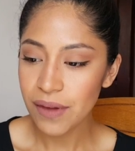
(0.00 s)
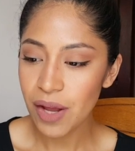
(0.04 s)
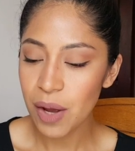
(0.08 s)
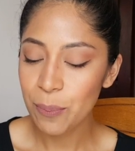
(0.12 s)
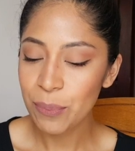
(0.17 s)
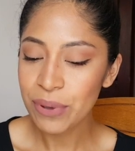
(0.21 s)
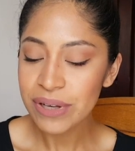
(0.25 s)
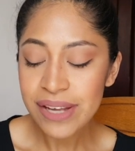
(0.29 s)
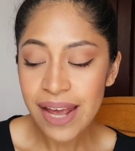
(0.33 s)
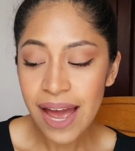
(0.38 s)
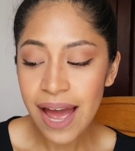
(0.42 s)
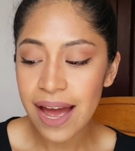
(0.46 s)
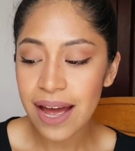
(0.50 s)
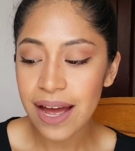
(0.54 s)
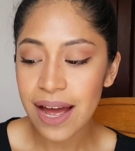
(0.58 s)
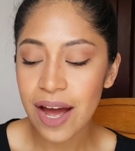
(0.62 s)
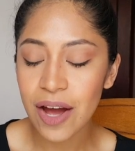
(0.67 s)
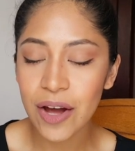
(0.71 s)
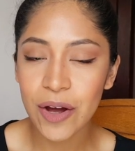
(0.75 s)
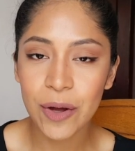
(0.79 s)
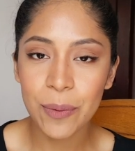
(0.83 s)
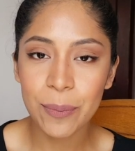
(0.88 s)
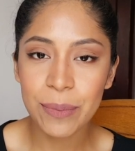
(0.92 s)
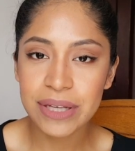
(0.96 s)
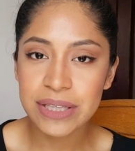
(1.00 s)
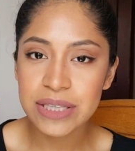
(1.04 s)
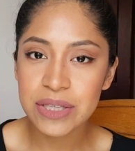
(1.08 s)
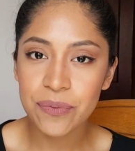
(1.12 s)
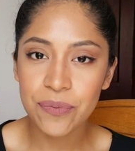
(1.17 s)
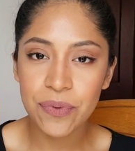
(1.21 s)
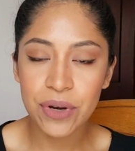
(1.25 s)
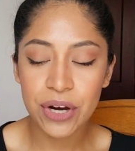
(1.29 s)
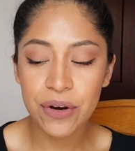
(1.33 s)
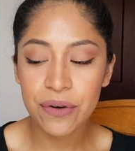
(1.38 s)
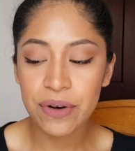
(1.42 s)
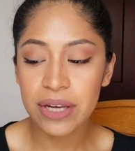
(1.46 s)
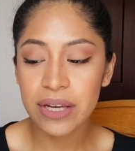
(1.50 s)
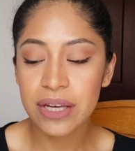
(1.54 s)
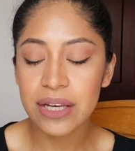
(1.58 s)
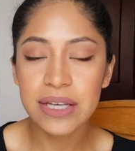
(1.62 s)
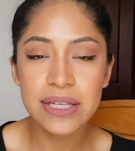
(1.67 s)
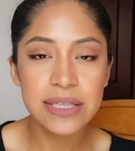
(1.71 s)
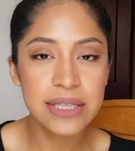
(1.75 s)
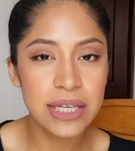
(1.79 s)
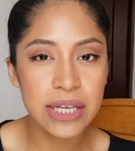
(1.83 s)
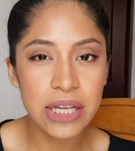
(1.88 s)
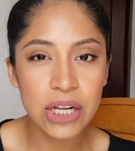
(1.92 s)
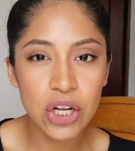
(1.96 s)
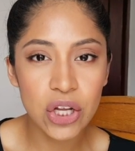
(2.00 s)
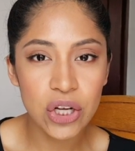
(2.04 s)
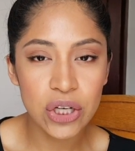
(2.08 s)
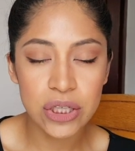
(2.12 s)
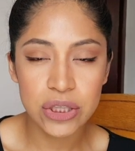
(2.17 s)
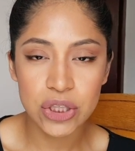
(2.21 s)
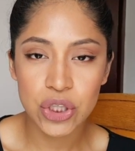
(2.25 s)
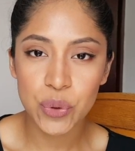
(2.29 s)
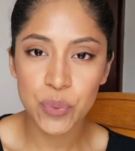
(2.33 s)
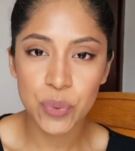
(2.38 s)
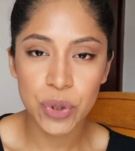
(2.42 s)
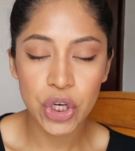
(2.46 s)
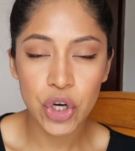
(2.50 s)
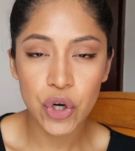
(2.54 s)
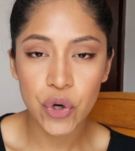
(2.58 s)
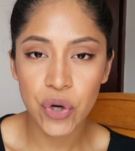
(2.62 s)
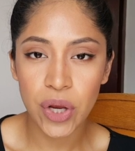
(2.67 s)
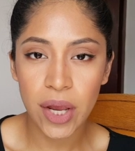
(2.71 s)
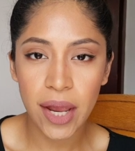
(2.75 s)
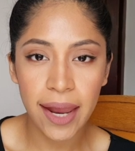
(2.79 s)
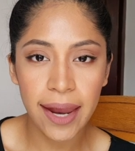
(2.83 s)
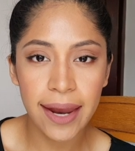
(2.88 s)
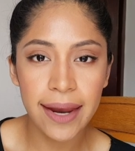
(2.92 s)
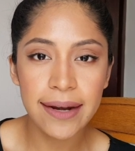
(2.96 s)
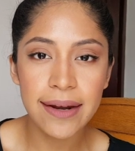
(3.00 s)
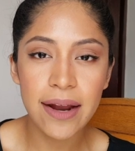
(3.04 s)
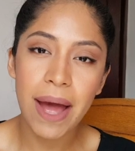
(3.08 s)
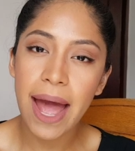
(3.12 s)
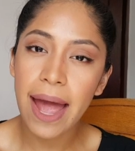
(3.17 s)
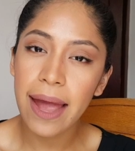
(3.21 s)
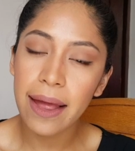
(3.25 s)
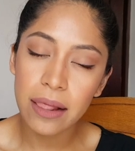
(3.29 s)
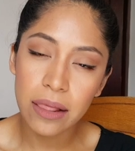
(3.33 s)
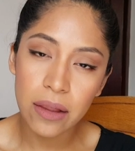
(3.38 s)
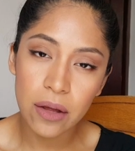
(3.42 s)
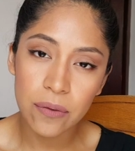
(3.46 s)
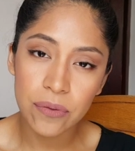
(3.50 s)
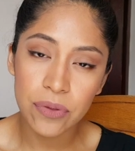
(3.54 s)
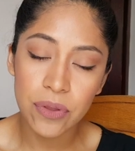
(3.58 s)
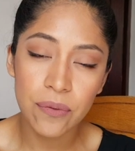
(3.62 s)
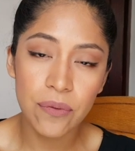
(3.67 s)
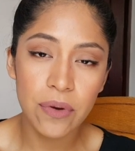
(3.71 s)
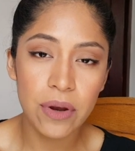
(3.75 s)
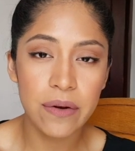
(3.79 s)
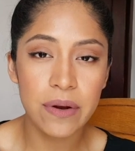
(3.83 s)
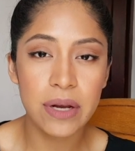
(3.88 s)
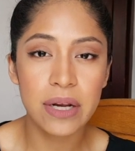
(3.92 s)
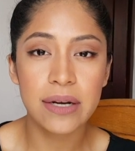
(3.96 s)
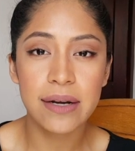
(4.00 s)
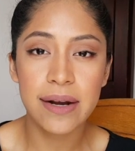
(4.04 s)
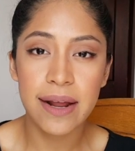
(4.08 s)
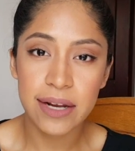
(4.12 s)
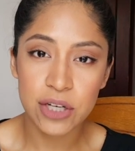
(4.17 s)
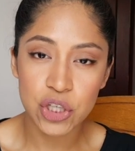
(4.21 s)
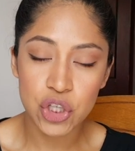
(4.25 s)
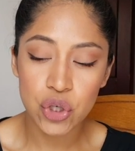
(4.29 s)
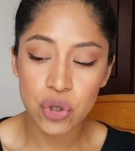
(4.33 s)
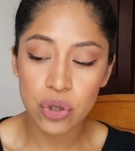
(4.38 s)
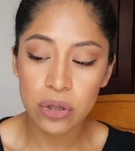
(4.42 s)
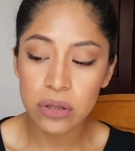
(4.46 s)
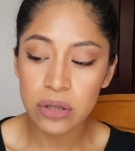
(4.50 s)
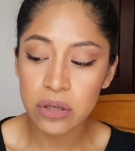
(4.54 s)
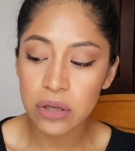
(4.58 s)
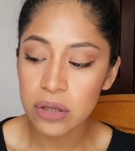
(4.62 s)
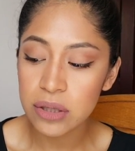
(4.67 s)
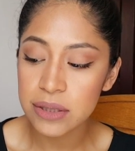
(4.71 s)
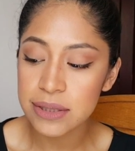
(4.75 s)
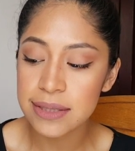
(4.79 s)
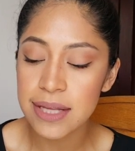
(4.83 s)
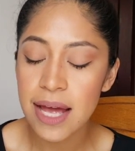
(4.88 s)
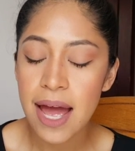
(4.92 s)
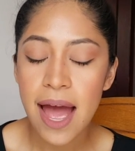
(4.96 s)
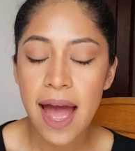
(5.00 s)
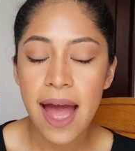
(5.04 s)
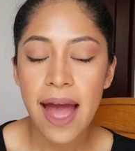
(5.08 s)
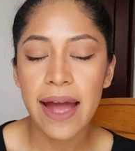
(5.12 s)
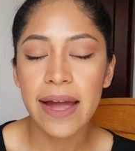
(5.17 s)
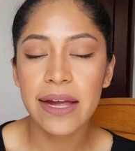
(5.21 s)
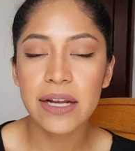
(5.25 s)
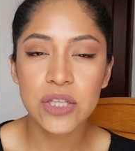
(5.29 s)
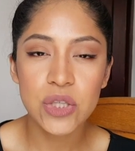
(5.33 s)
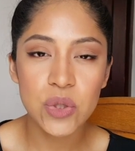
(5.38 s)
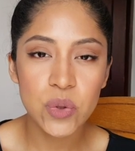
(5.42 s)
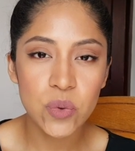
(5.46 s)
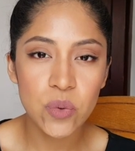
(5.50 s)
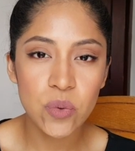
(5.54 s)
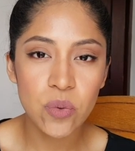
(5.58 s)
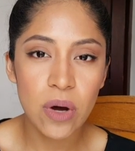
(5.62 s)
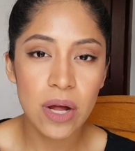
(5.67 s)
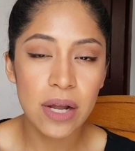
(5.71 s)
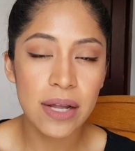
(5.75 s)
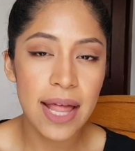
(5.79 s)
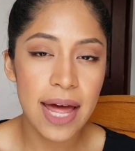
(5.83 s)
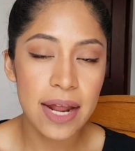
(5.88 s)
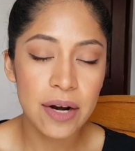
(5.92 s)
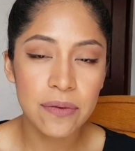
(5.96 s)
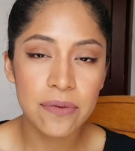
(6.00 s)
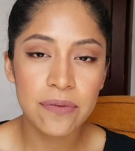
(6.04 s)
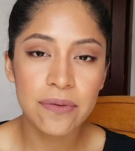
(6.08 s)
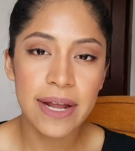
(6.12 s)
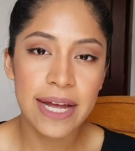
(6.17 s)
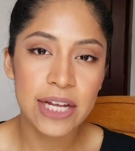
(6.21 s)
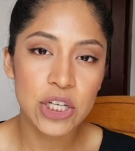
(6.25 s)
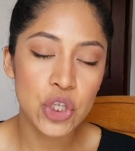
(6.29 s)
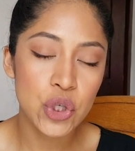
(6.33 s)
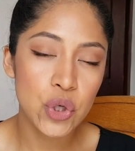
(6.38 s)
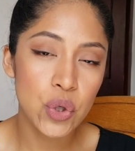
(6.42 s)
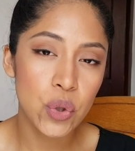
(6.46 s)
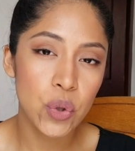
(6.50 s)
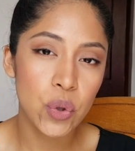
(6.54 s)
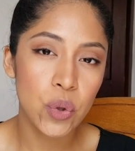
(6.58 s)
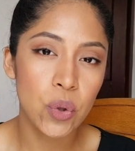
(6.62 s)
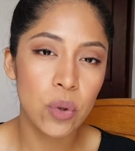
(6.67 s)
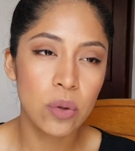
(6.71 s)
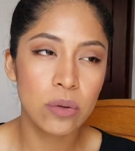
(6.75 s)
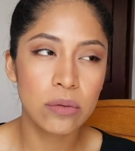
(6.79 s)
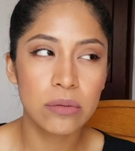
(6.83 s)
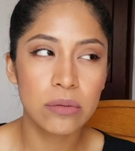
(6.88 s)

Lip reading: But yeah, it's a very easy look to recreate. I love the very natural looks. I do a lot of natural